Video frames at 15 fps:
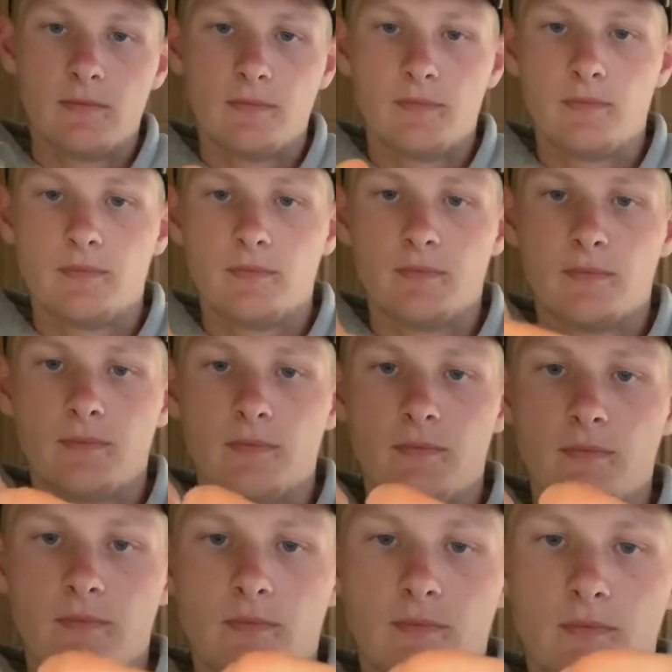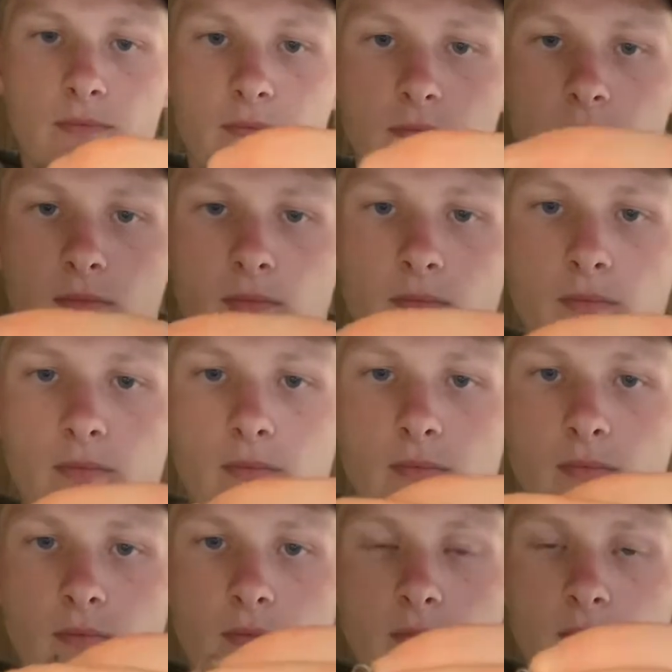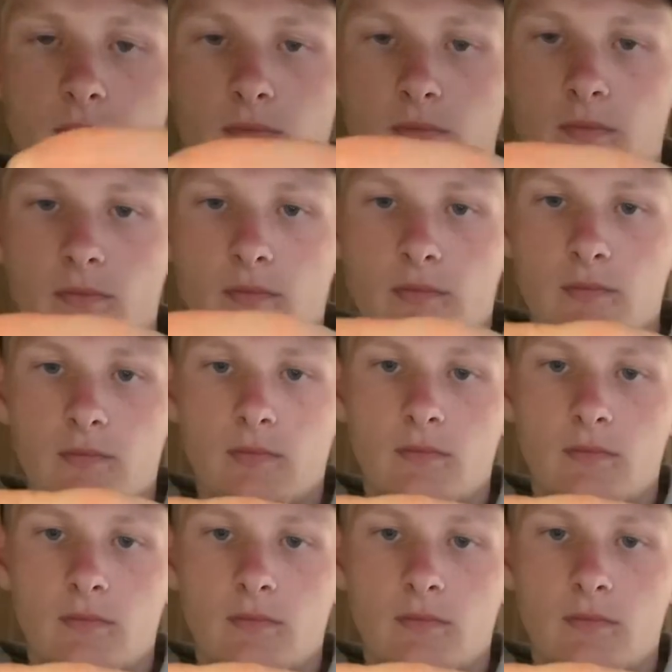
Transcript: [no speech]